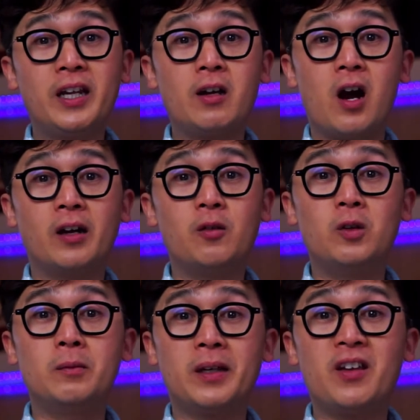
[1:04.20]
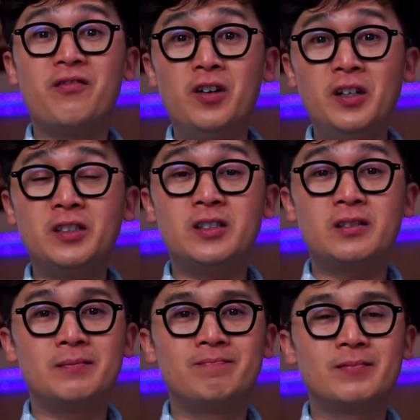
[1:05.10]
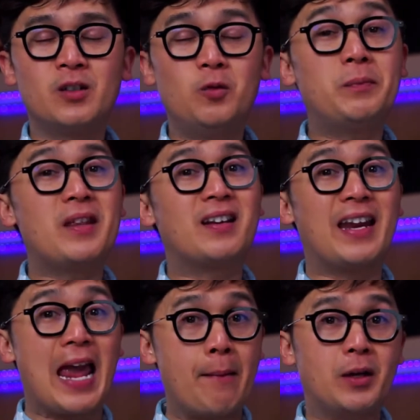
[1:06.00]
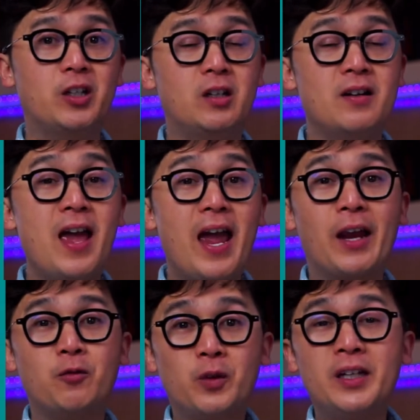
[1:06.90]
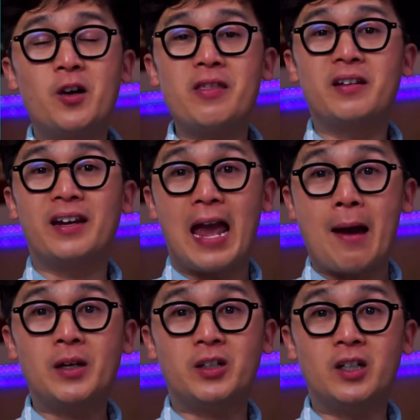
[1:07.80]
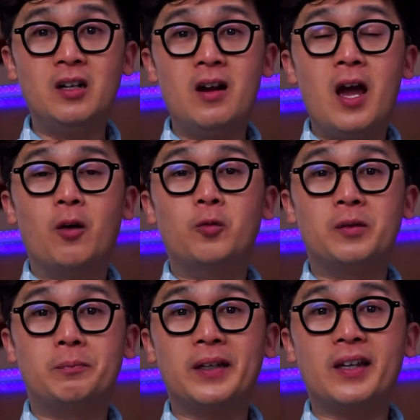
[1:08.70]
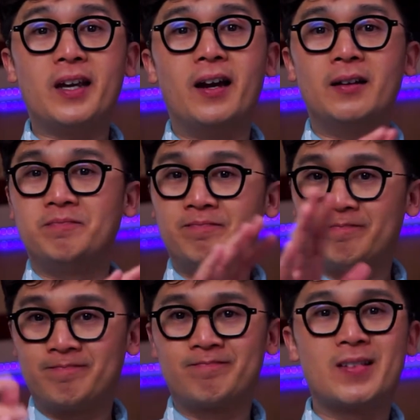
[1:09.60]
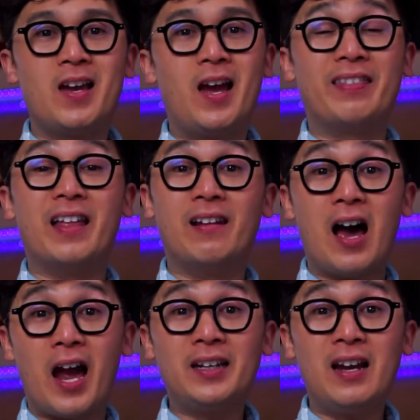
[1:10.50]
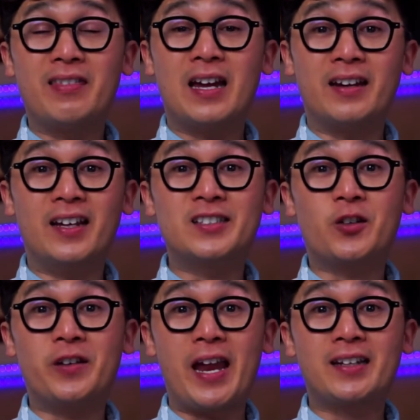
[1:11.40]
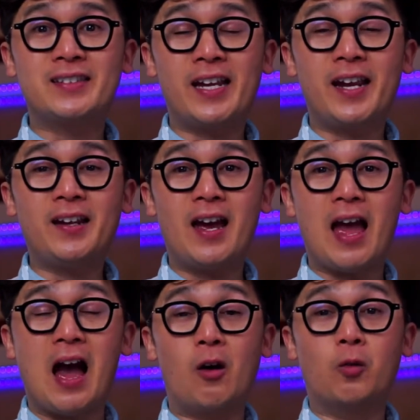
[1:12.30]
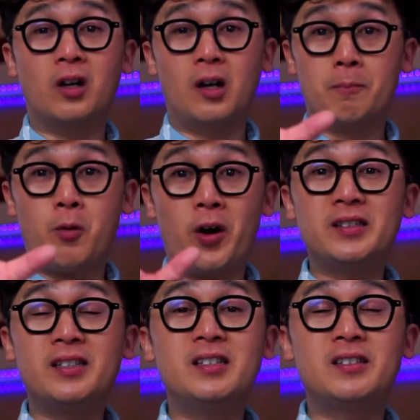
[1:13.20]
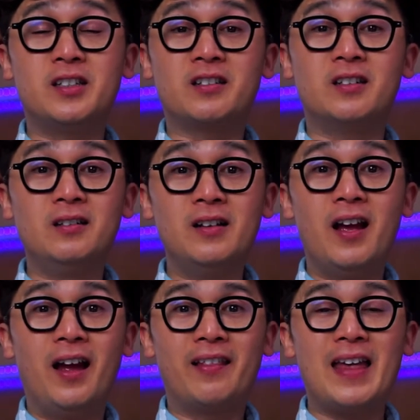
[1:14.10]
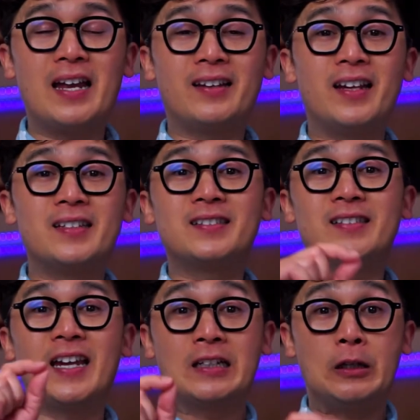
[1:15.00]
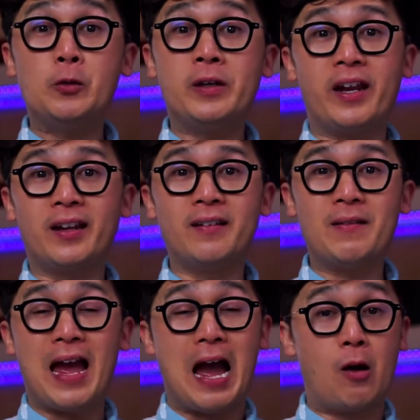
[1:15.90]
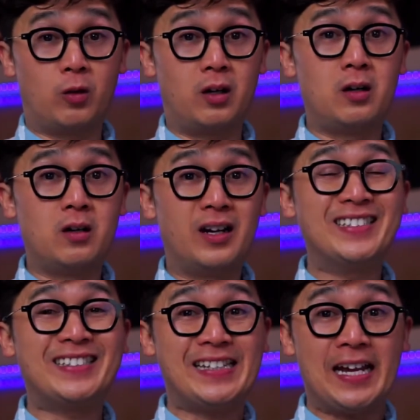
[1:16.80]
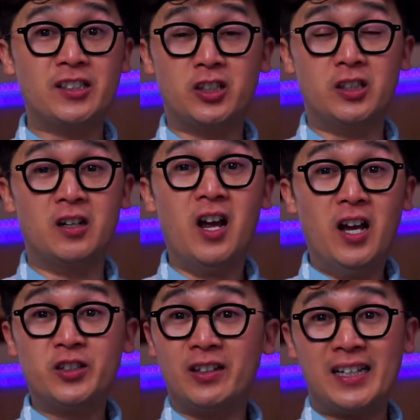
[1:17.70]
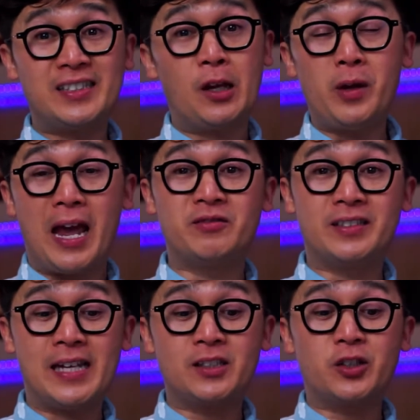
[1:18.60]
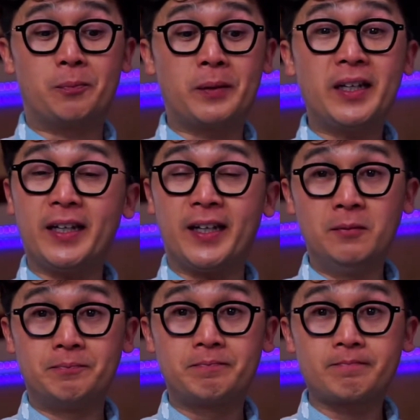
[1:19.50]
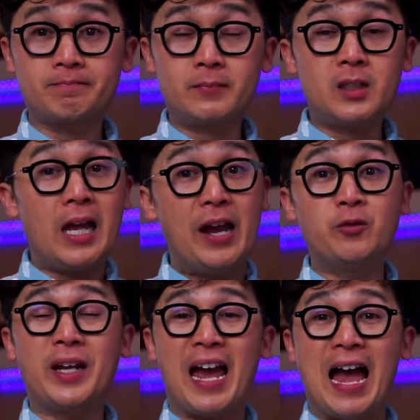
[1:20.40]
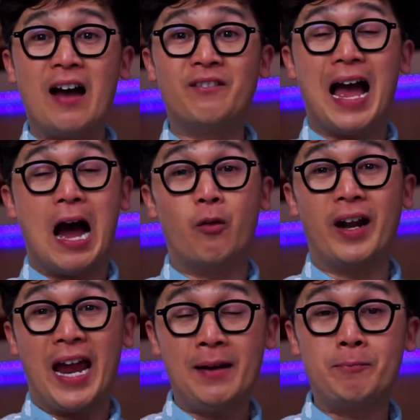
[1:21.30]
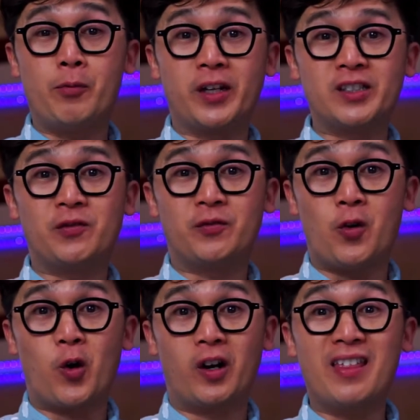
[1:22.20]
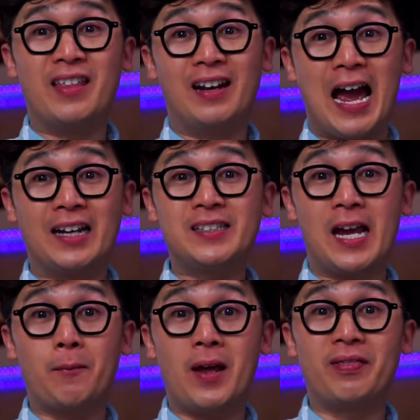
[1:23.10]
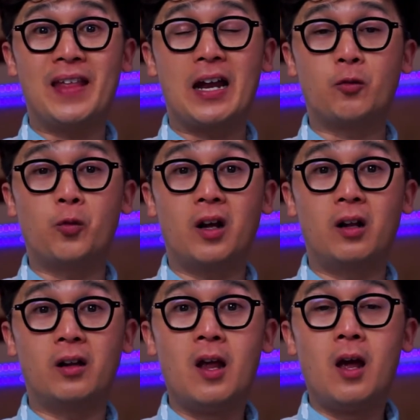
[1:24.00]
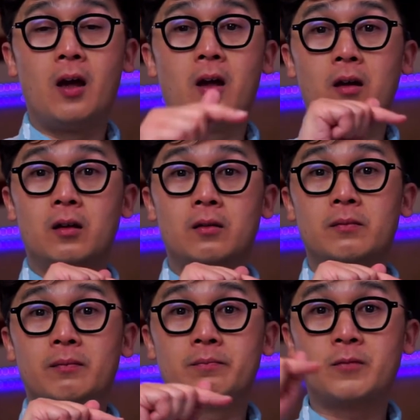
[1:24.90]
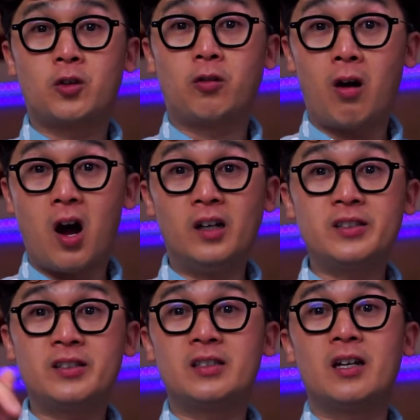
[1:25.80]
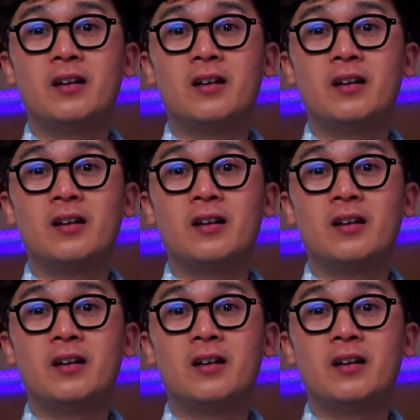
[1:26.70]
on will be the diameter. And we know the diameter would be the line that is connecting our points in a circle that is including our center. So let's say we have center P and we have our endpoints for the line segment that will cross